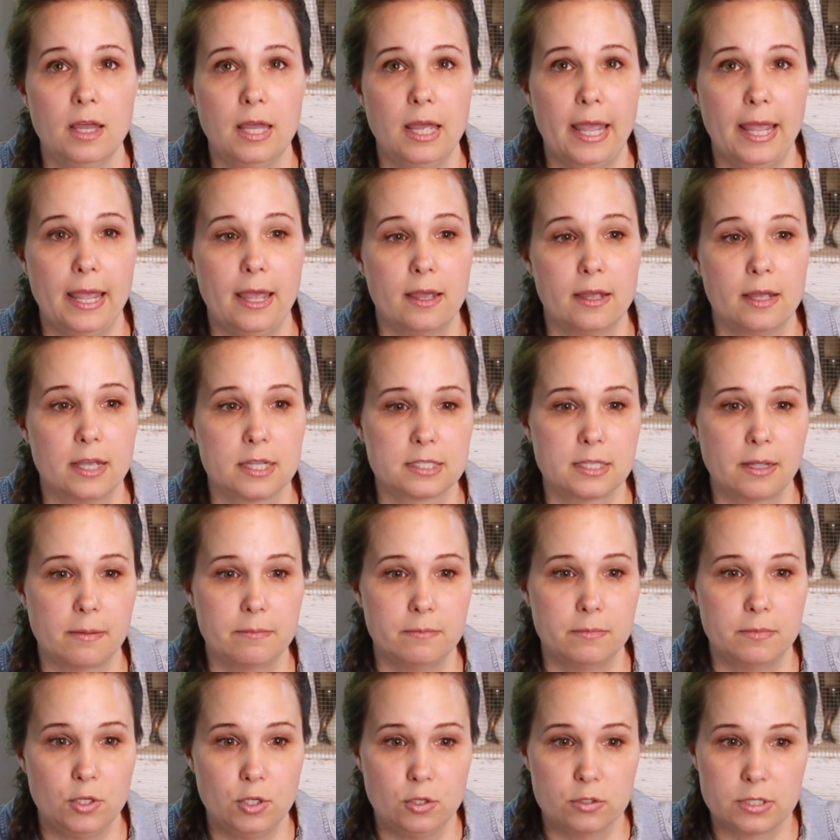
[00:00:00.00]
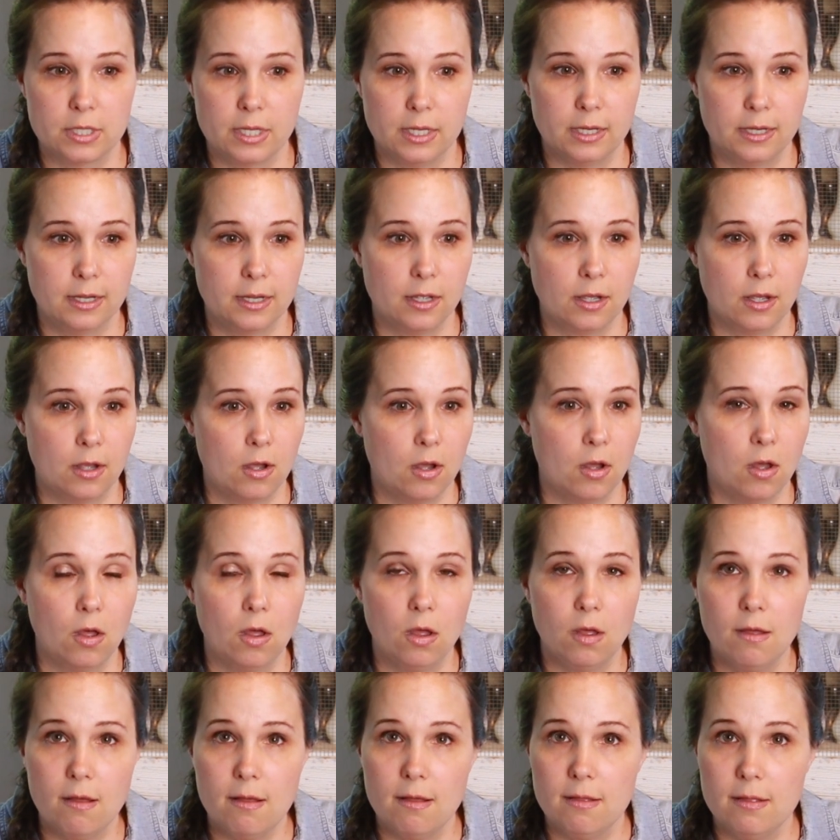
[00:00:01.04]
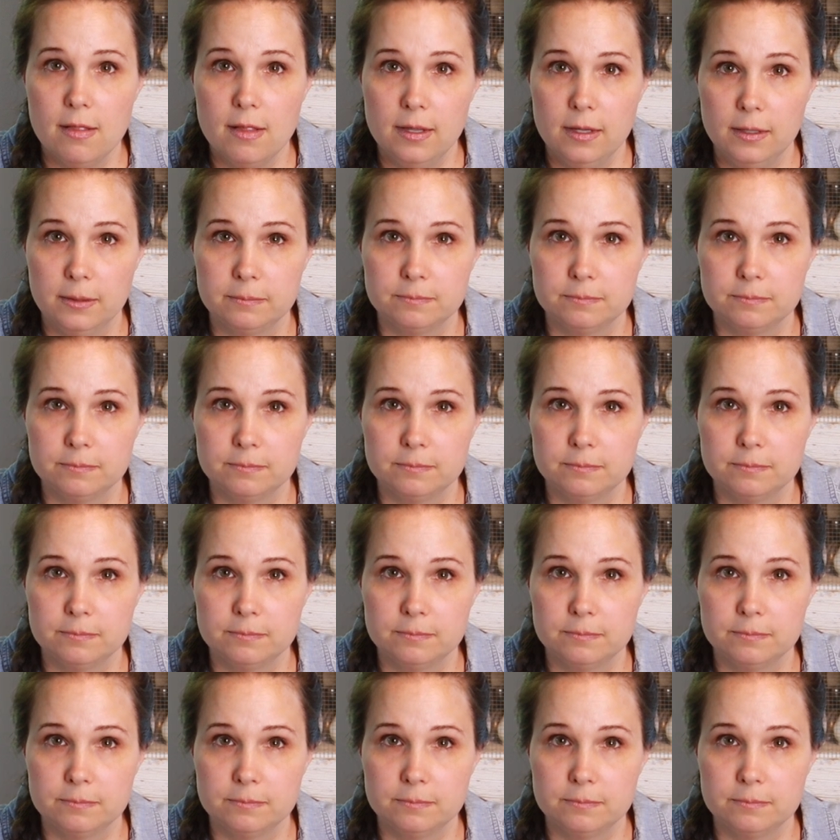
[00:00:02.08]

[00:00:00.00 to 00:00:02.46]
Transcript: because I'm using almost